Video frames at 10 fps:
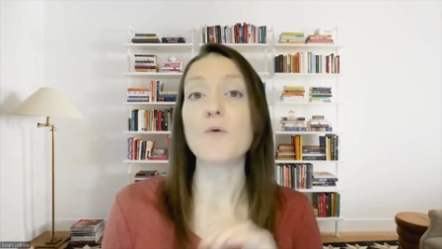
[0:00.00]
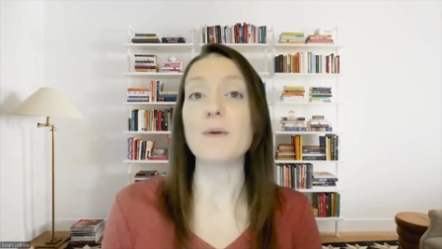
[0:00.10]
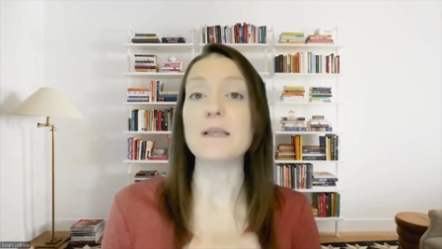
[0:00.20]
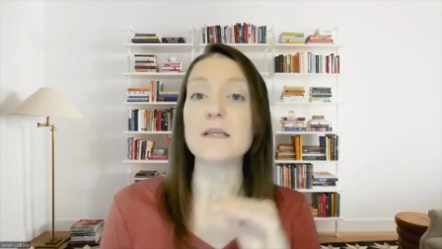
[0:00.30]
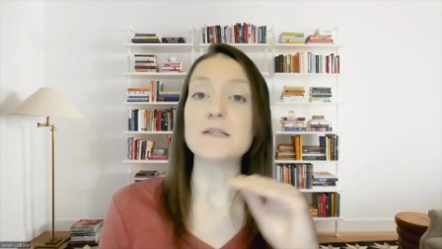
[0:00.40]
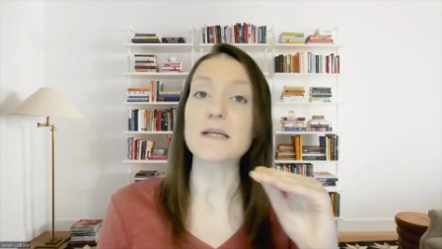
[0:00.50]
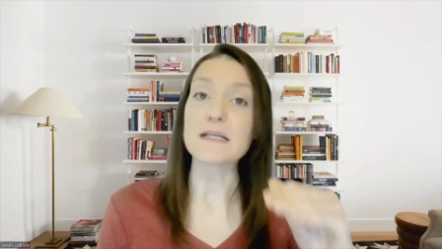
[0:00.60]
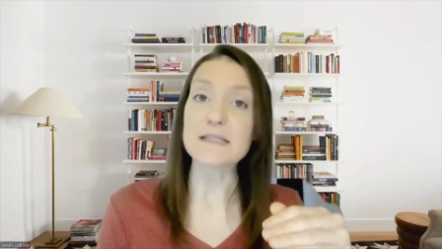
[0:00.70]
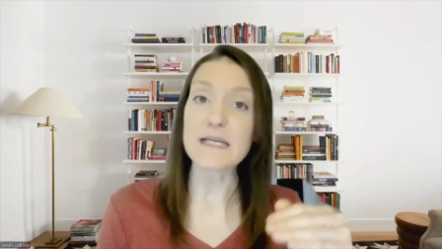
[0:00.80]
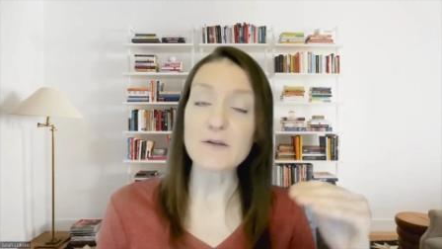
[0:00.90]
we need to
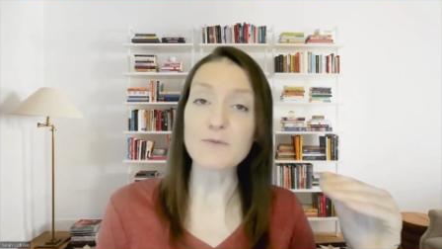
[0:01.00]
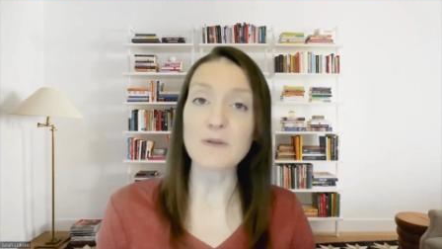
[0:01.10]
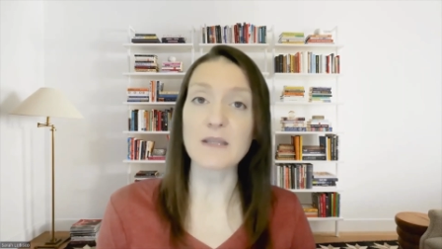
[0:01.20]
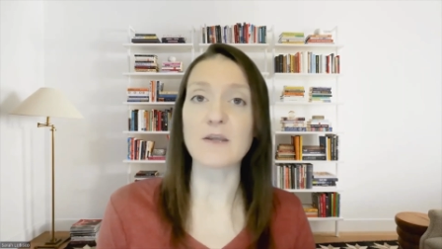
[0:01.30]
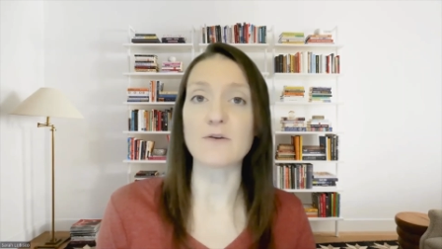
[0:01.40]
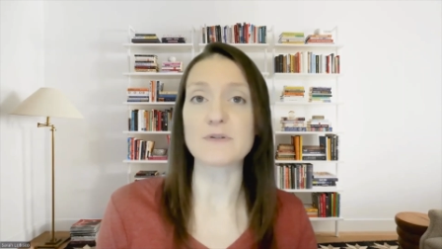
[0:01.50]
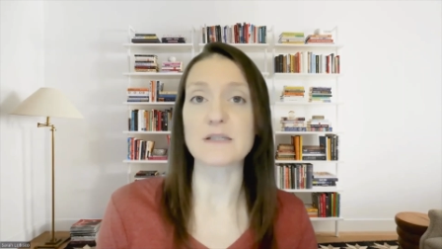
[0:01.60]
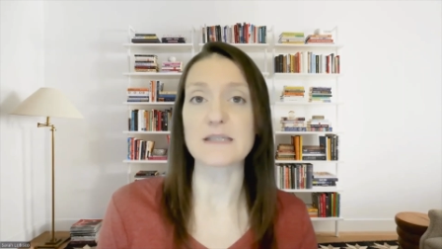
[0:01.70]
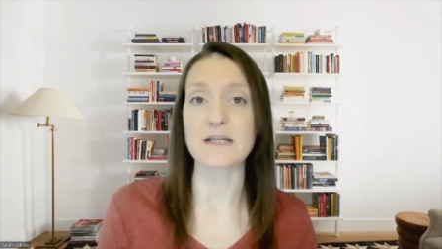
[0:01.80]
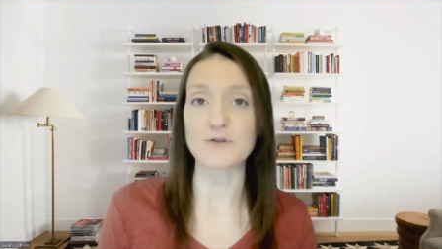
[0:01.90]
continually use
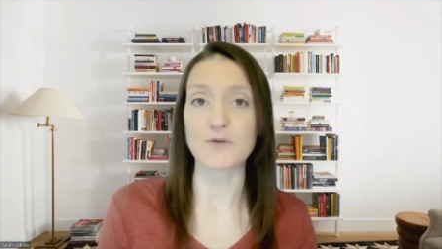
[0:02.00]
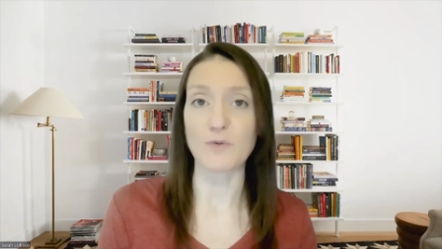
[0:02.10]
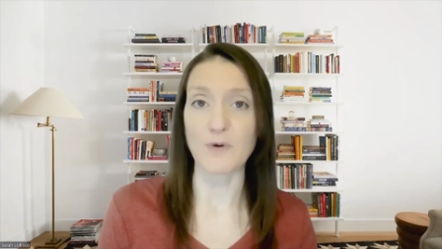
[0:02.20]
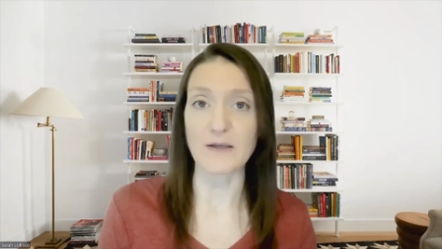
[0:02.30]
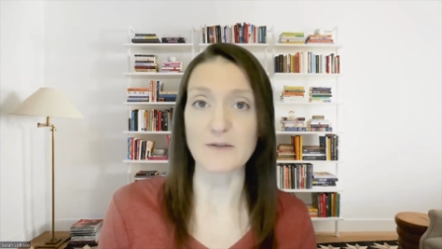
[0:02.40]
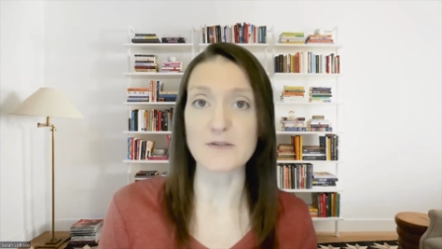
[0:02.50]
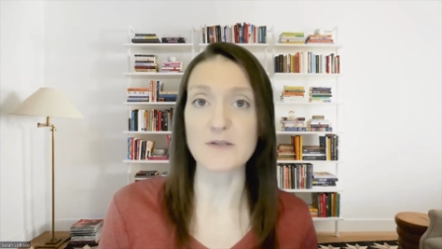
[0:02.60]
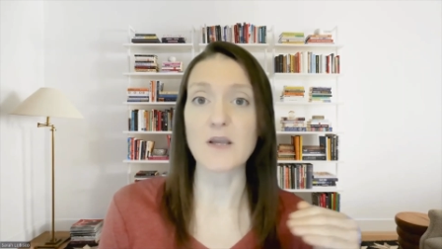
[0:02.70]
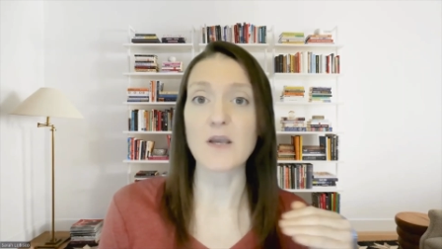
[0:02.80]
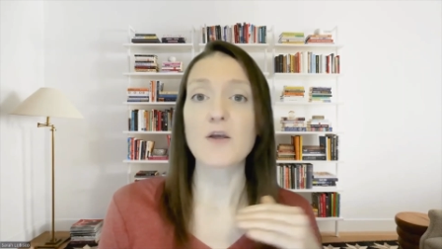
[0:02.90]
essential oils